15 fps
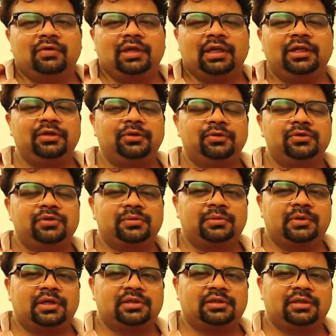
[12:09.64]
Well, I use
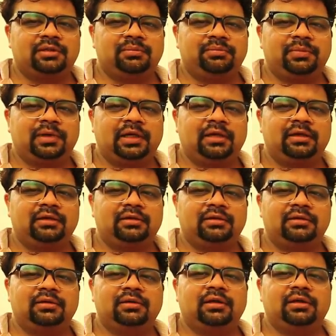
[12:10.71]
brush and paint
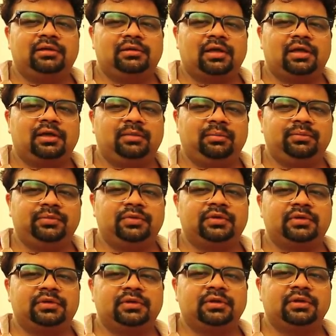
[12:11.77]
at
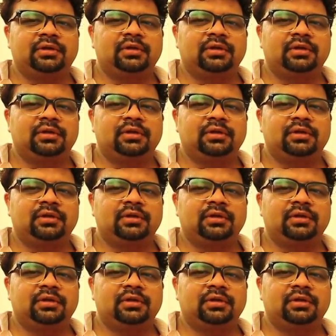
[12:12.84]
times.